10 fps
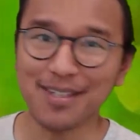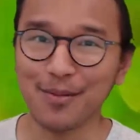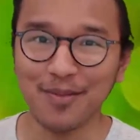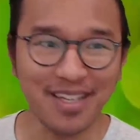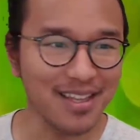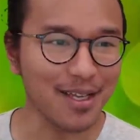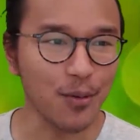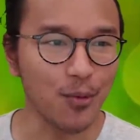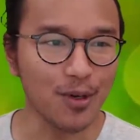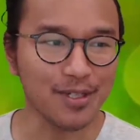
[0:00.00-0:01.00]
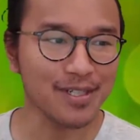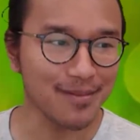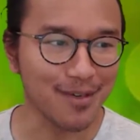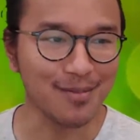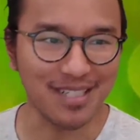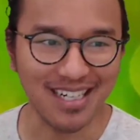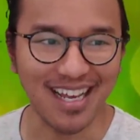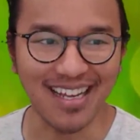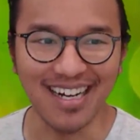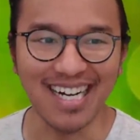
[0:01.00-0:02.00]
like we've hit like a watershed moment in
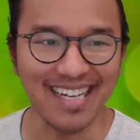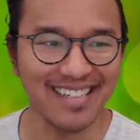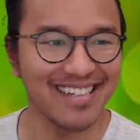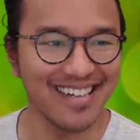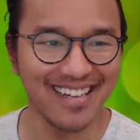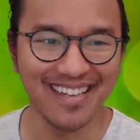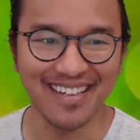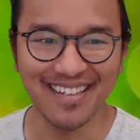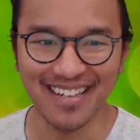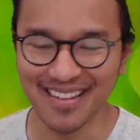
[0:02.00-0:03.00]
AI, and I